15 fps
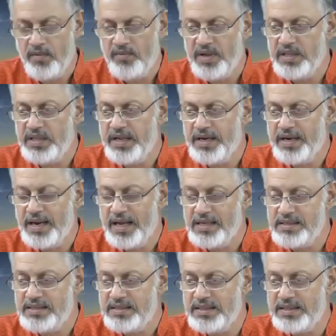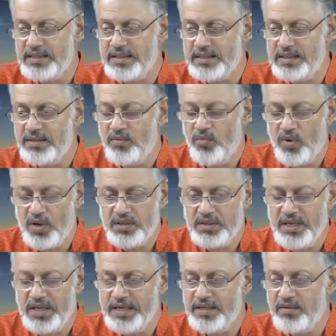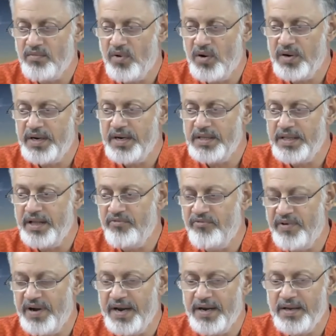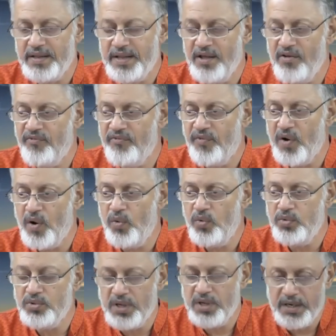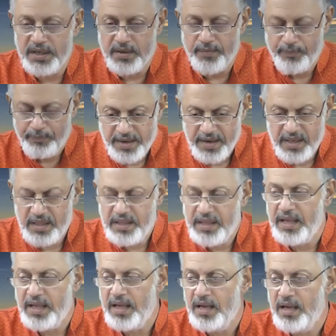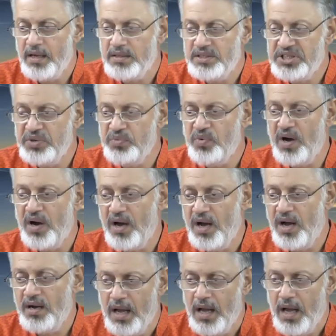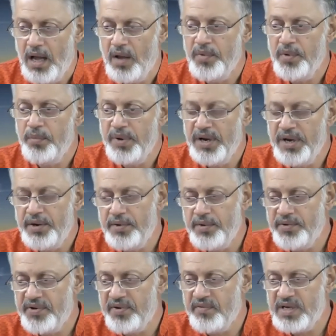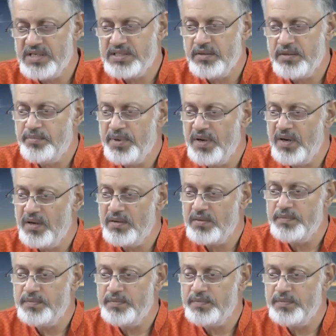when they transcended, what did they find? They found that in the Shiva. Have you been to Shiva's temple?